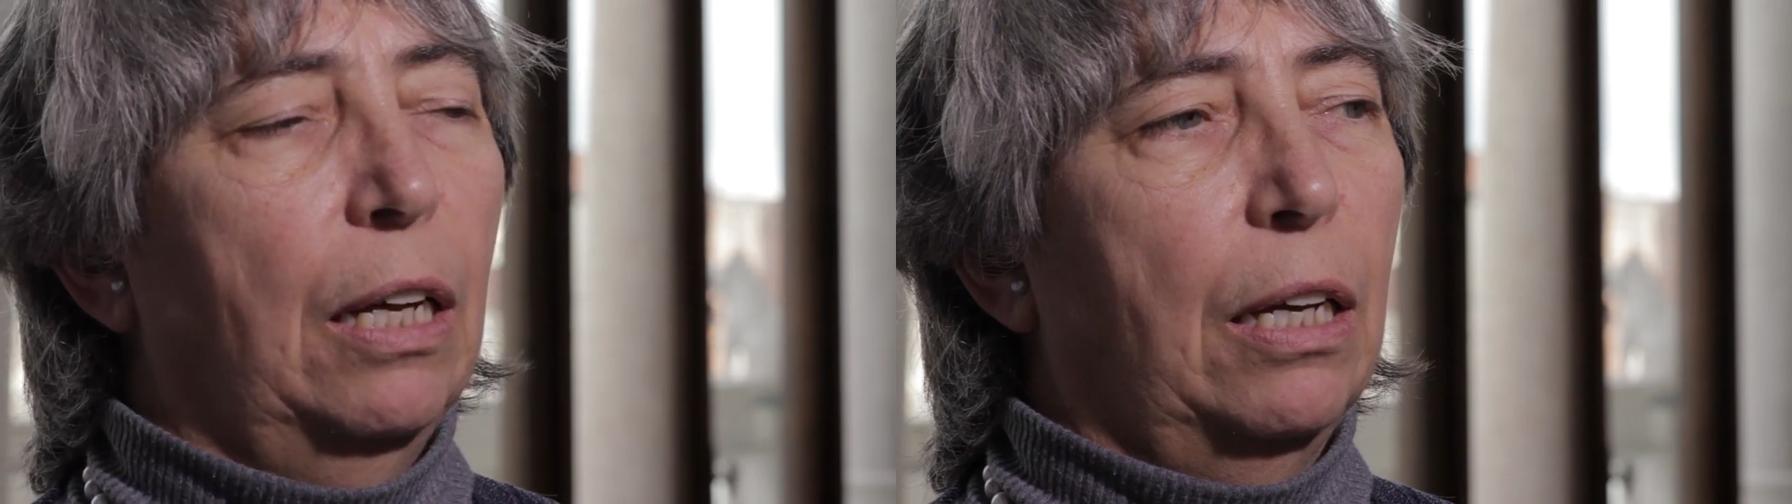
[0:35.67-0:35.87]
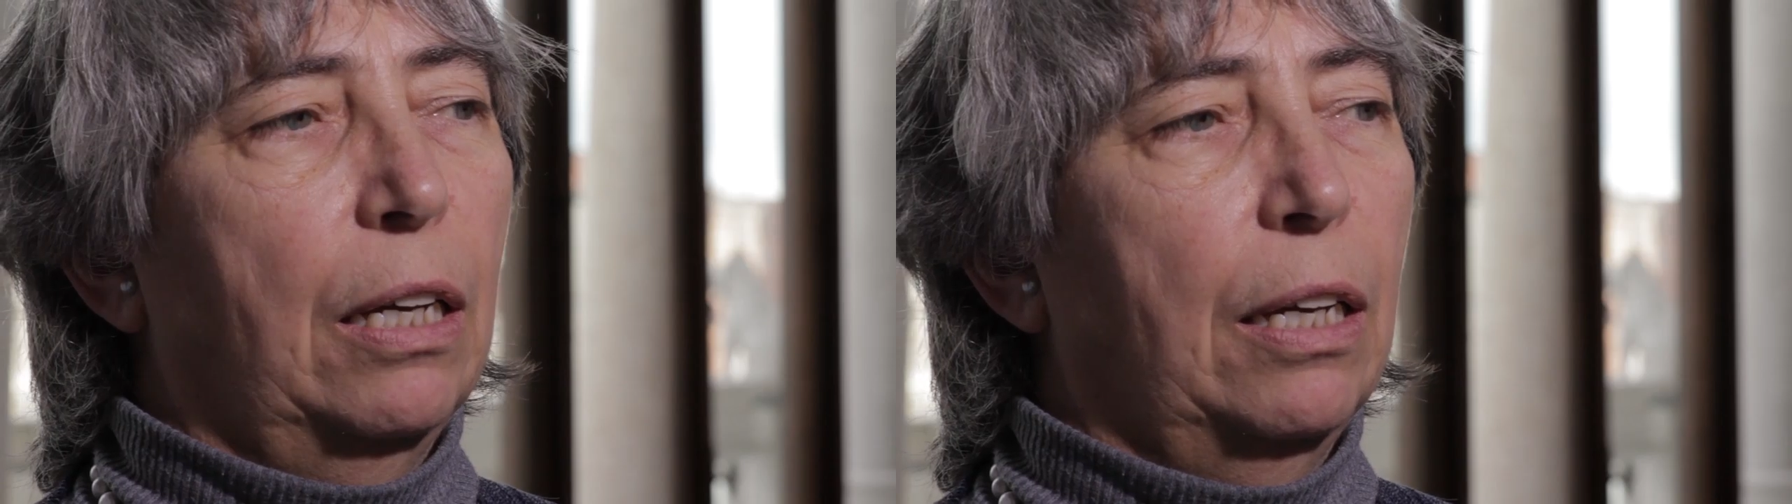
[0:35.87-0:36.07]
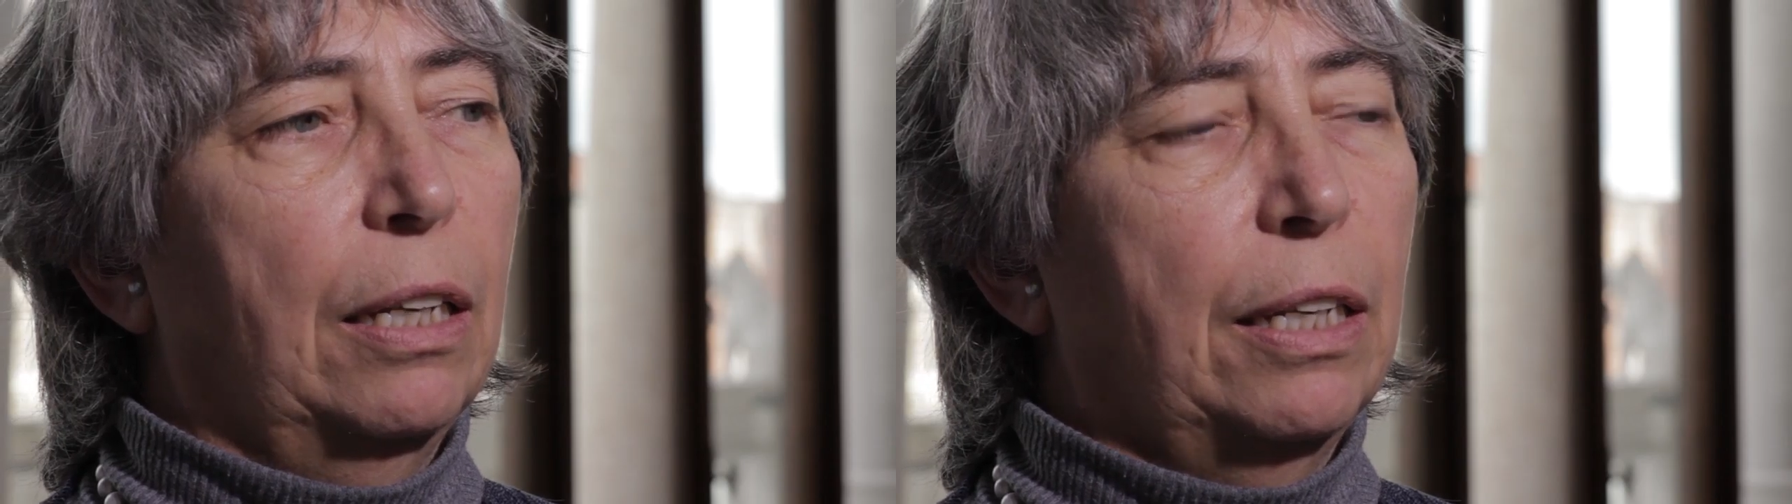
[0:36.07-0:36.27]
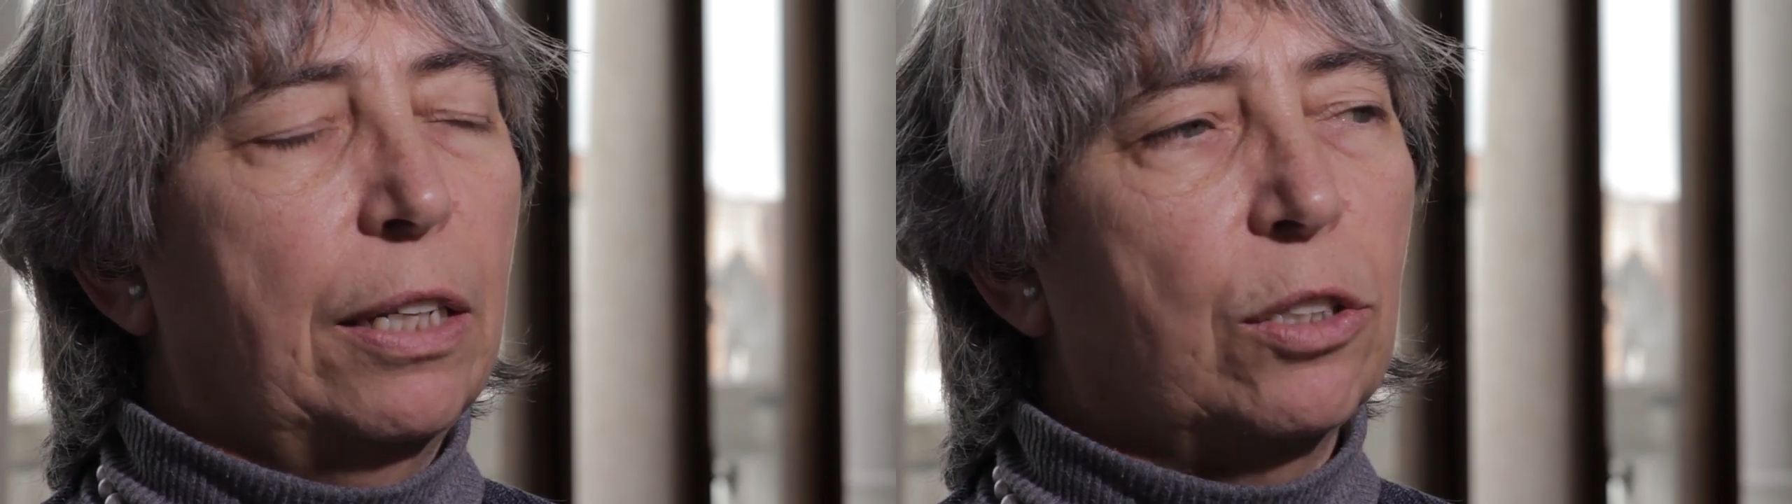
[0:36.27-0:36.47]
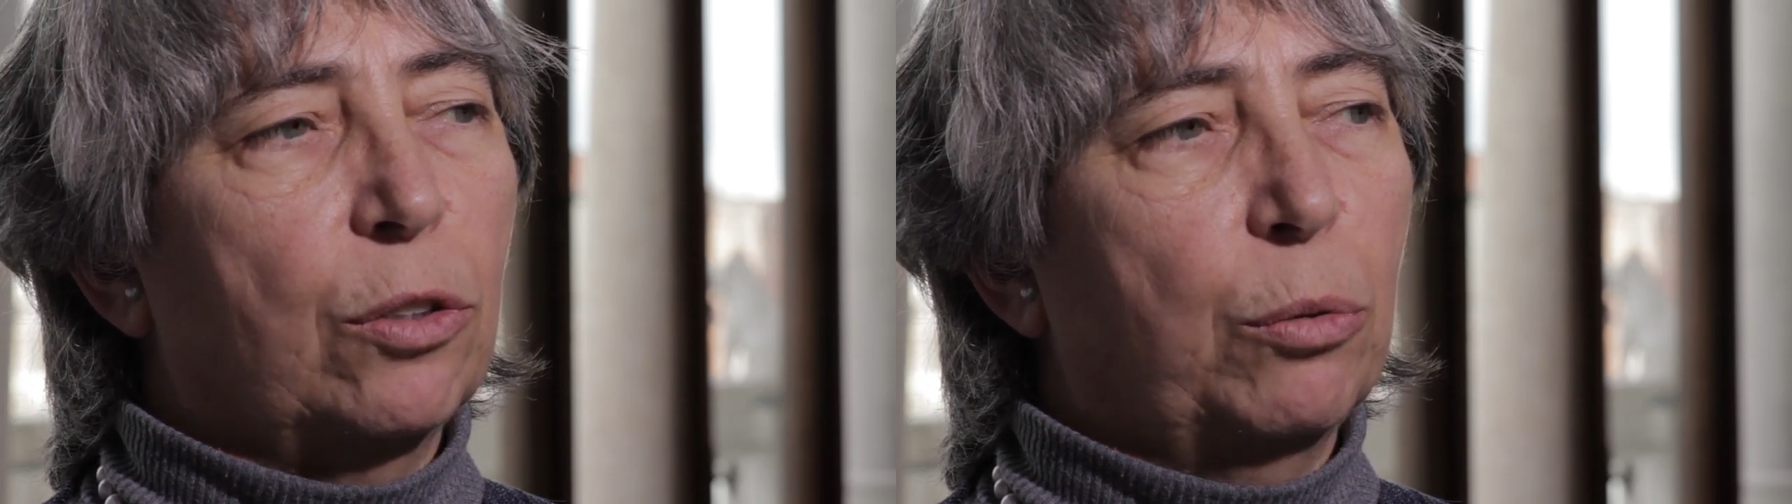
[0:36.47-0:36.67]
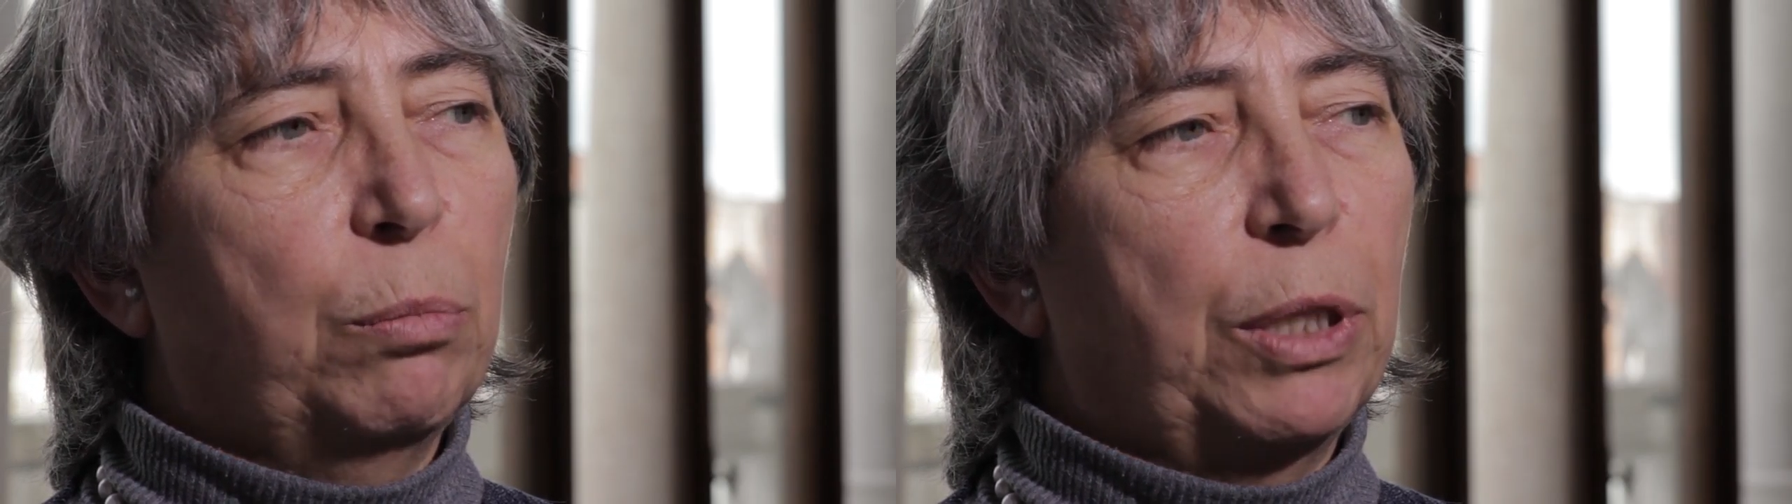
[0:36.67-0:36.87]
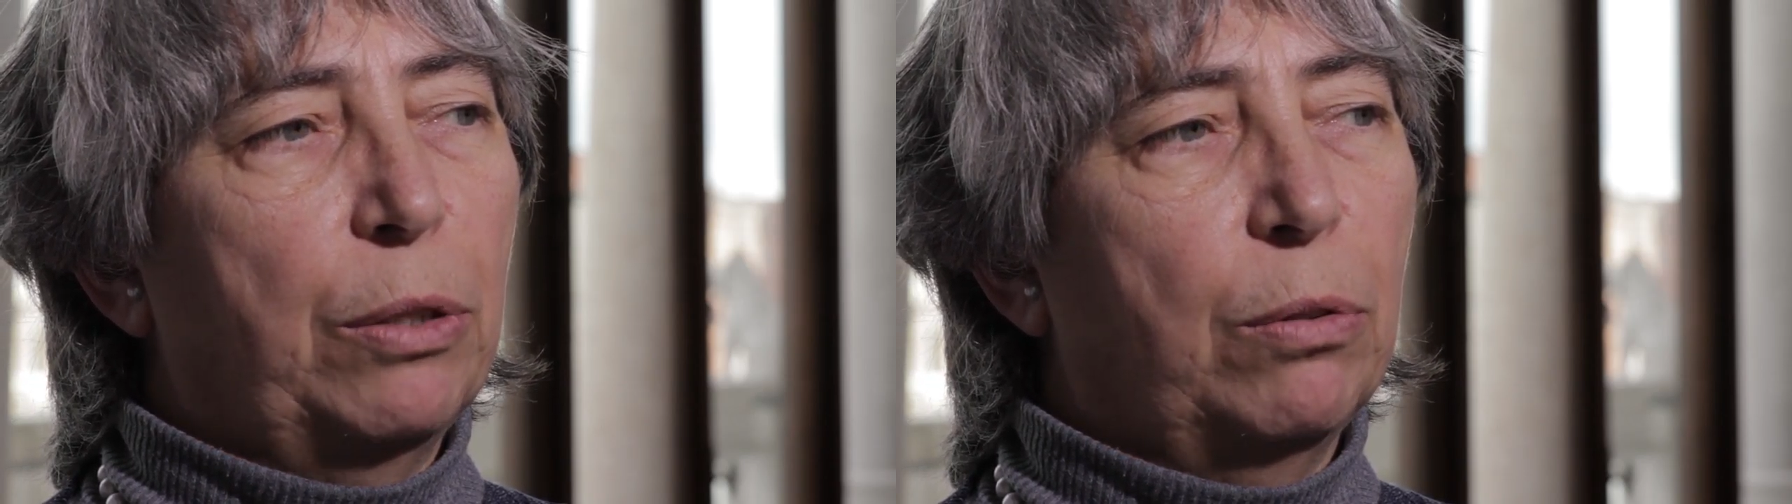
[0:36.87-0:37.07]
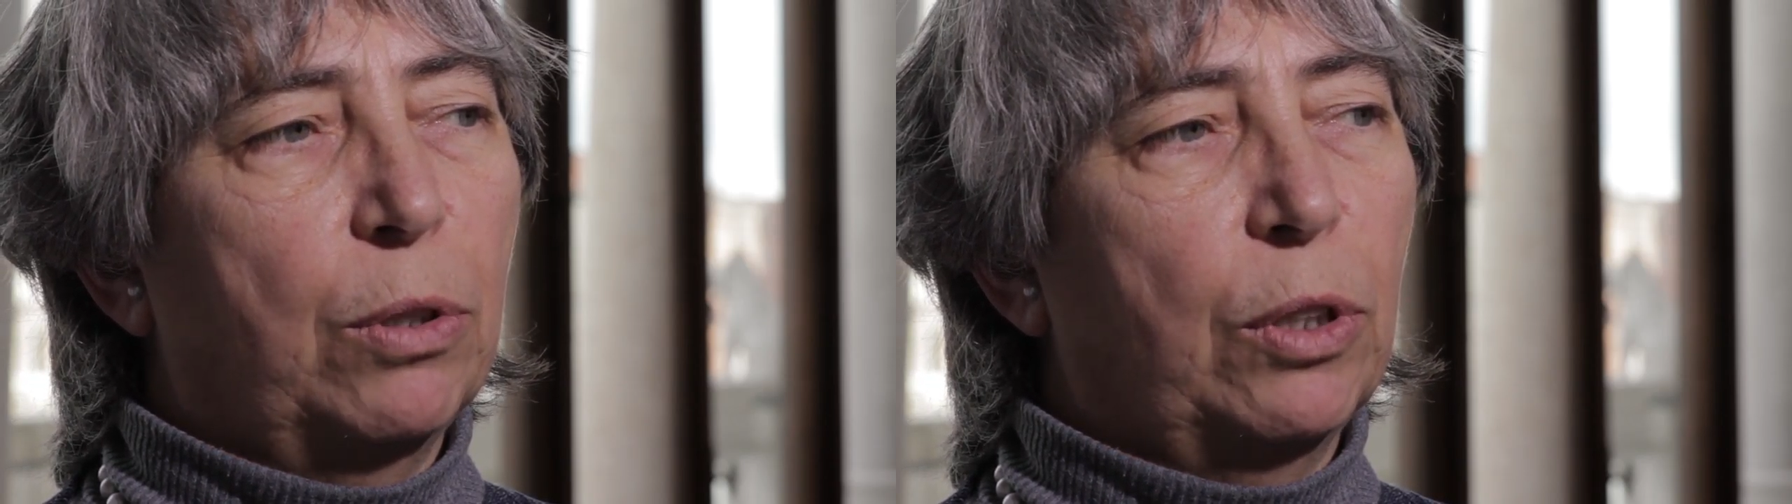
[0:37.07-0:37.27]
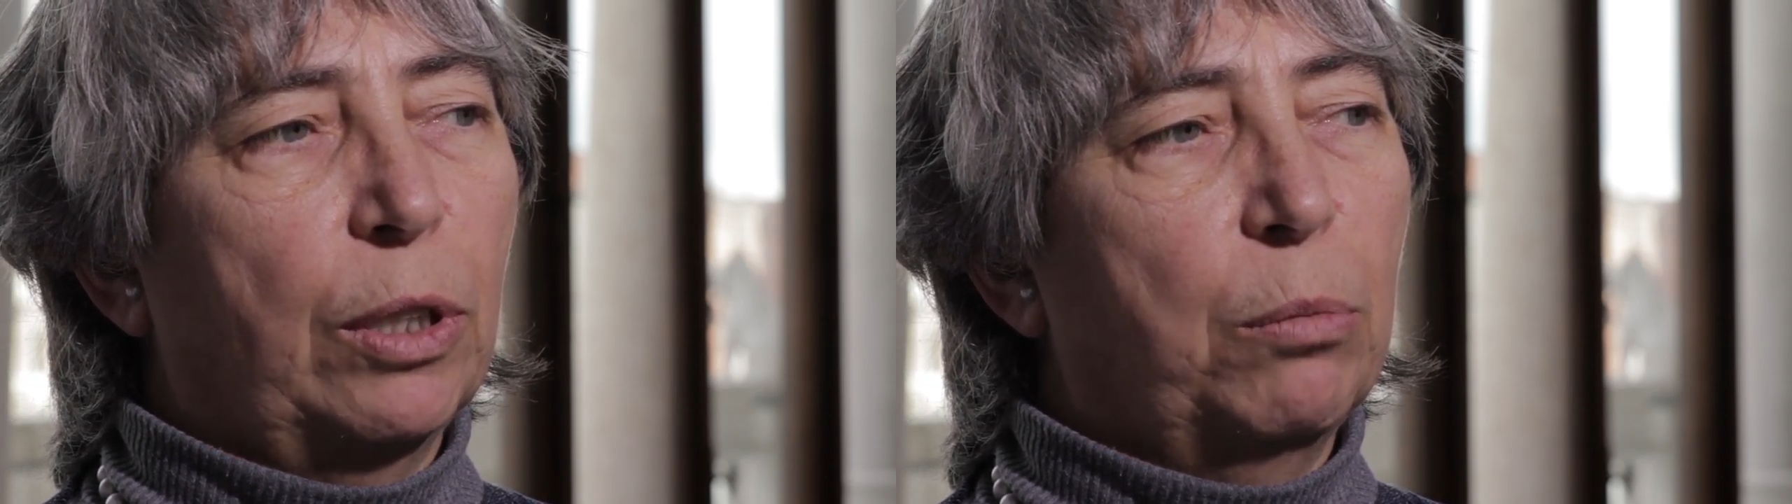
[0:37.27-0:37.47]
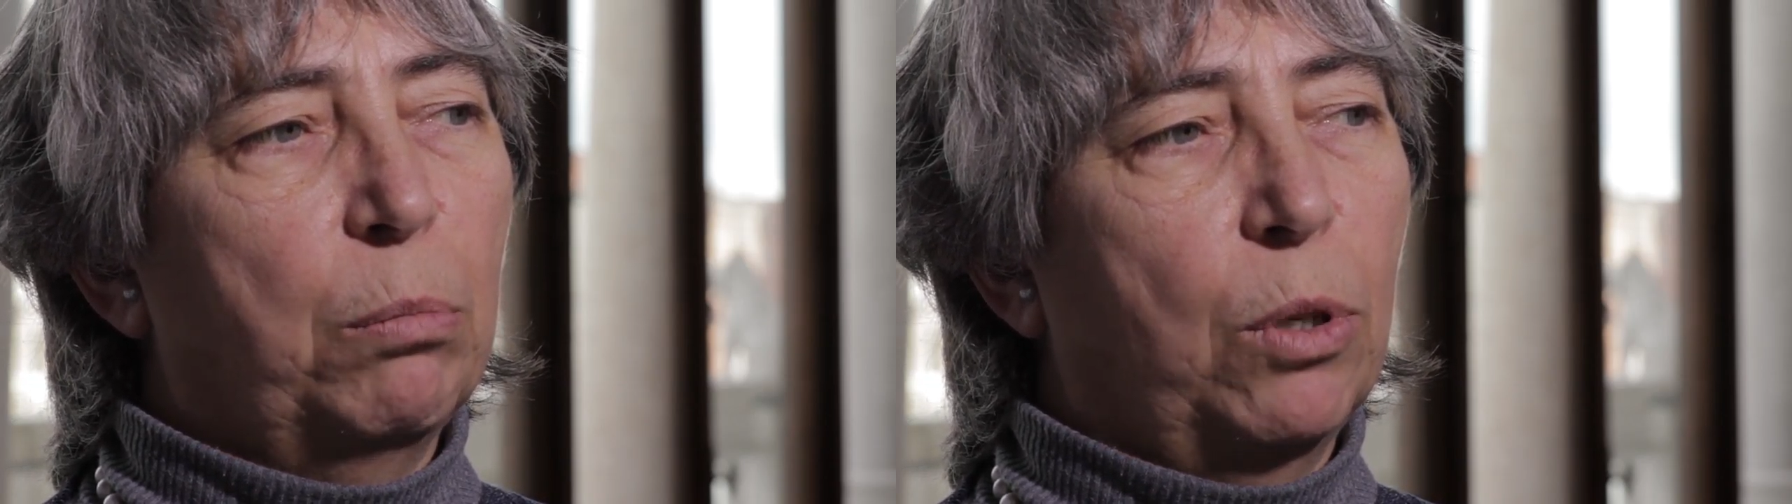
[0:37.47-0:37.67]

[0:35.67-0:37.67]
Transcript: needs to be devoted